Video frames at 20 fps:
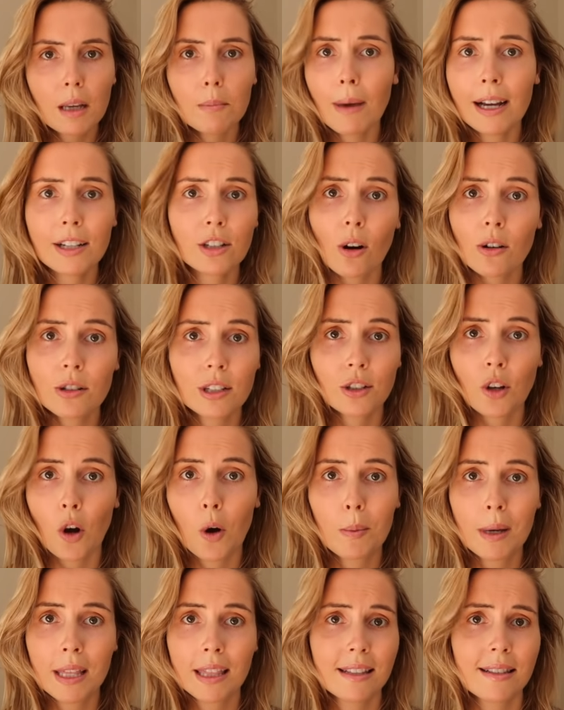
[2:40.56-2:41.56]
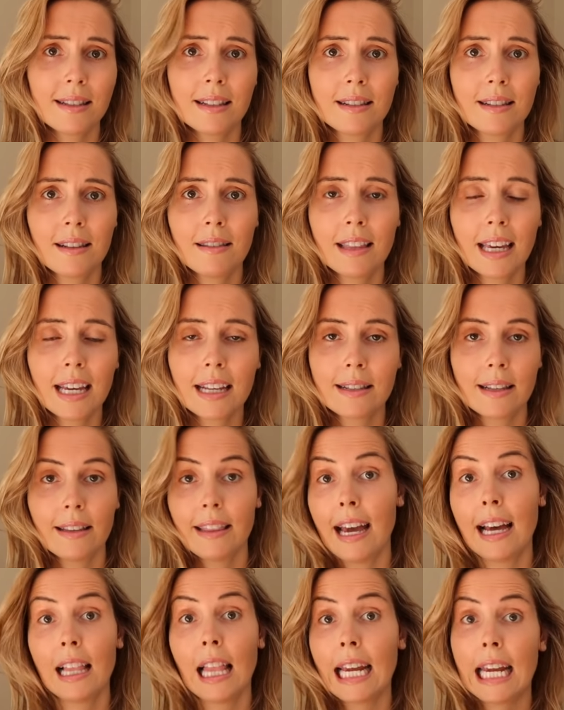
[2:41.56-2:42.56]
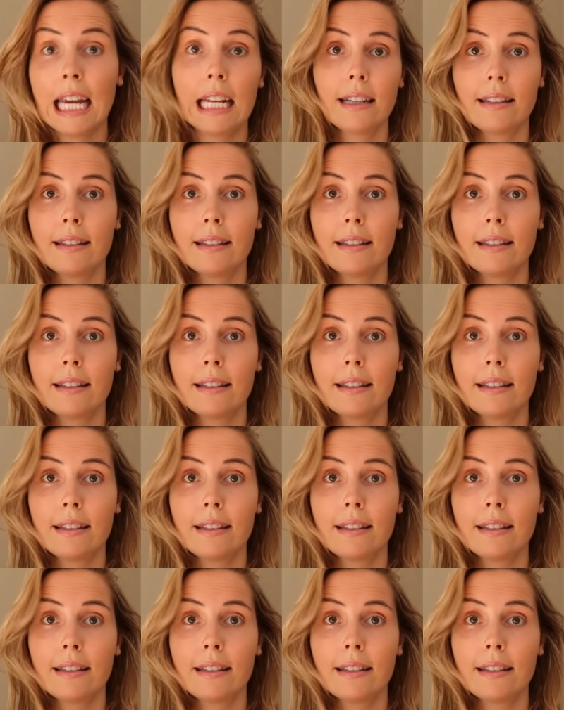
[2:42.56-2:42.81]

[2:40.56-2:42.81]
my doctor told me this, this, and this, and they're like in